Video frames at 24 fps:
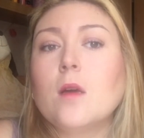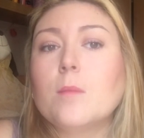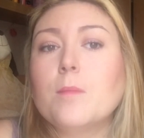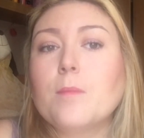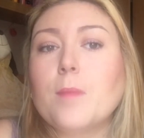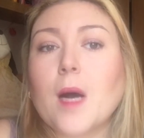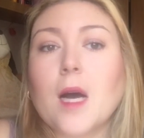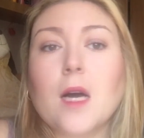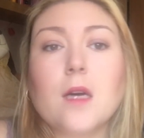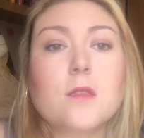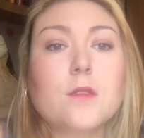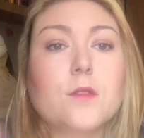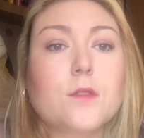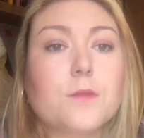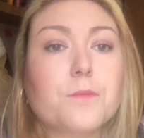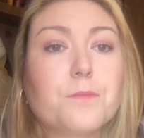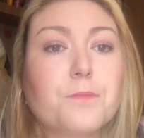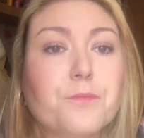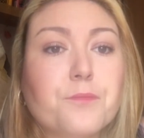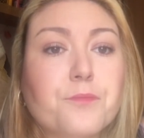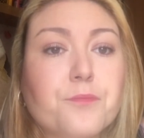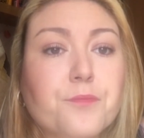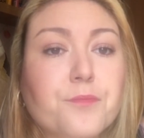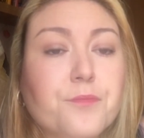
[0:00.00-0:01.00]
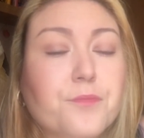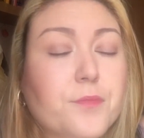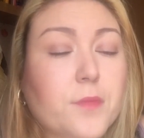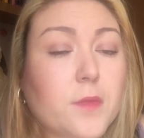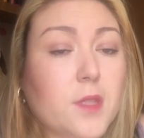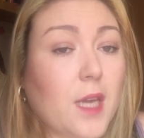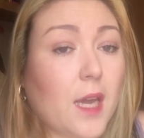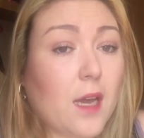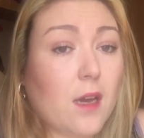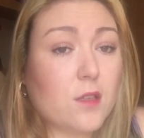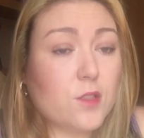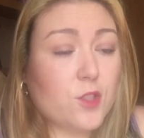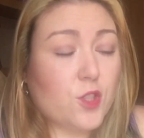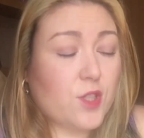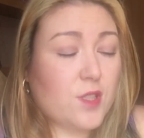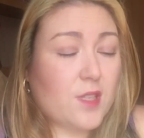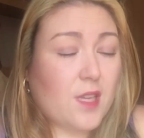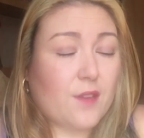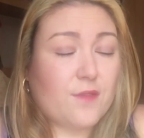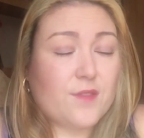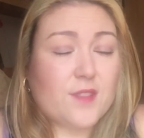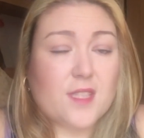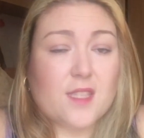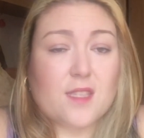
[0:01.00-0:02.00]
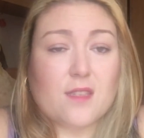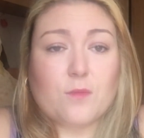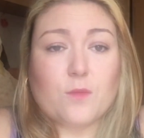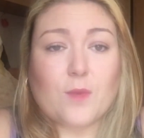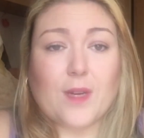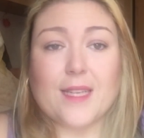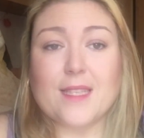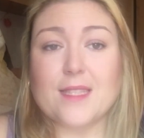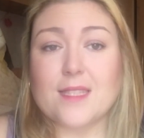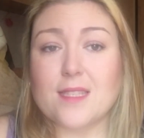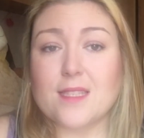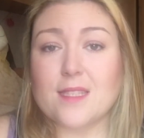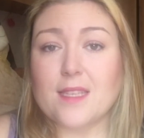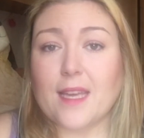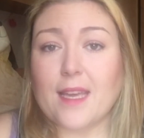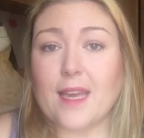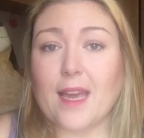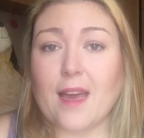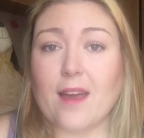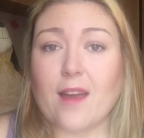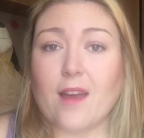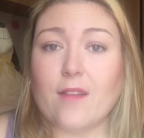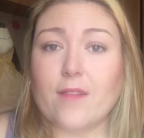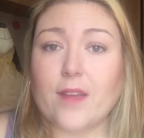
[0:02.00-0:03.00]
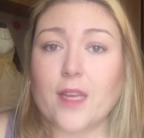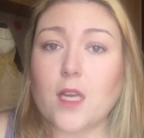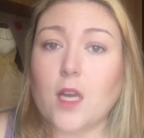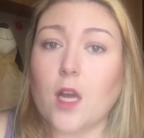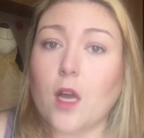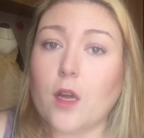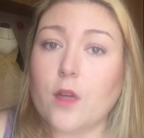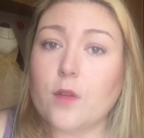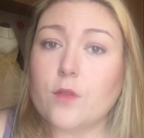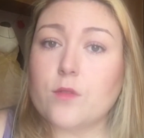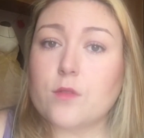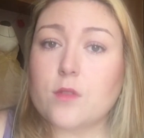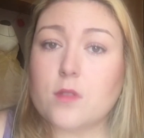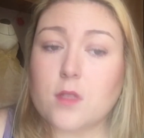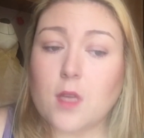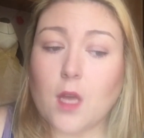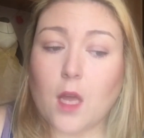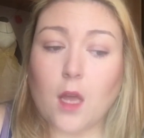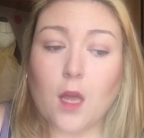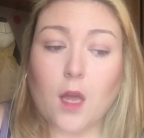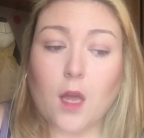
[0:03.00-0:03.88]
but yeah, I'll just have to wait and see how it goes.